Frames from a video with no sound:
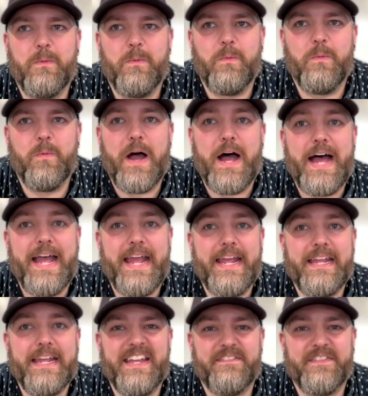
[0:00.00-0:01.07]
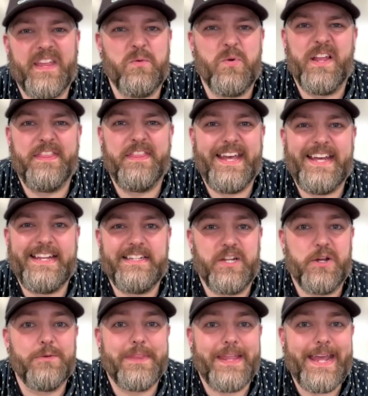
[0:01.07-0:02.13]
why, if they want that,
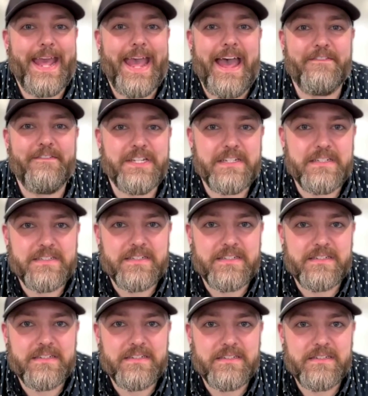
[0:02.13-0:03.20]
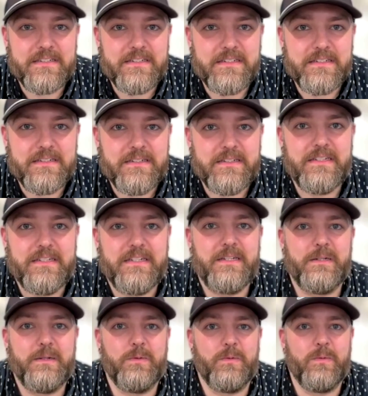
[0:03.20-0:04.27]
don't they have it?
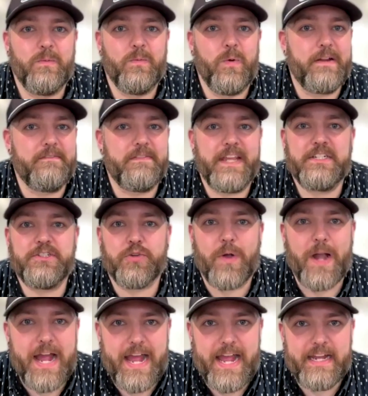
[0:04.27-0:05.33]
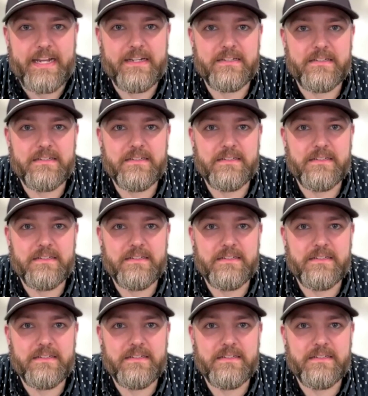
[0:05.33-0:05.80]
What have they tried?